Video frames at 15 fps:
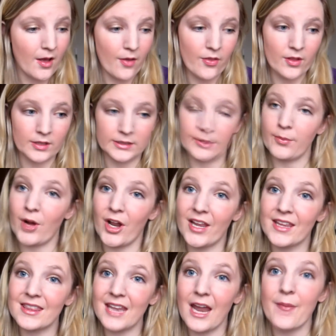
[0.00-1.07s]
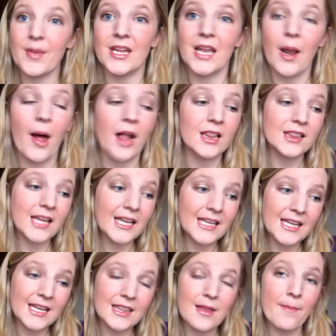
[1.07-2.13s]
the lip product that I've been
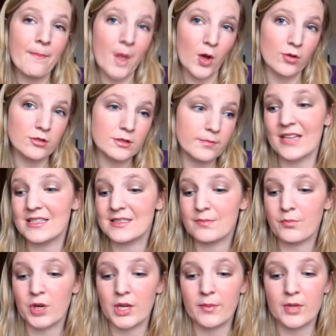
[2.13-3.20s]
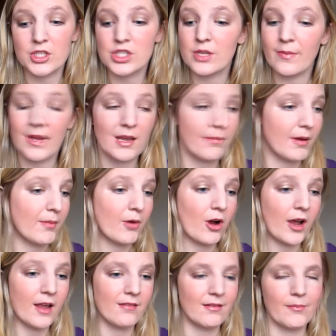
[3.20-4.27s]
liking the most. That's pretty much the makeup I
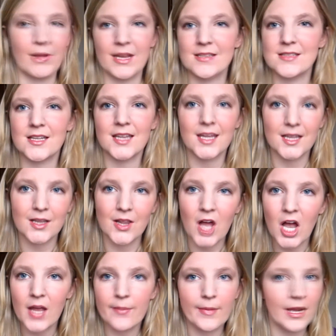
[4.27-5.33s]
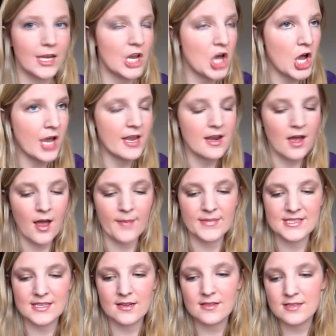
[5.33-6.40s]
brought. That might sound like a lot, might not. Um,
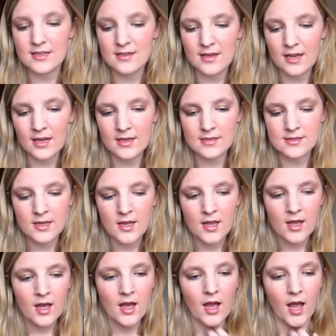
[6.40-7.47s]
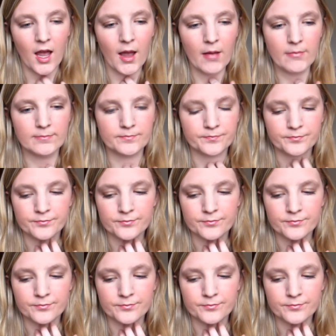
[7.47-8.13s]
it's 18 days. Um,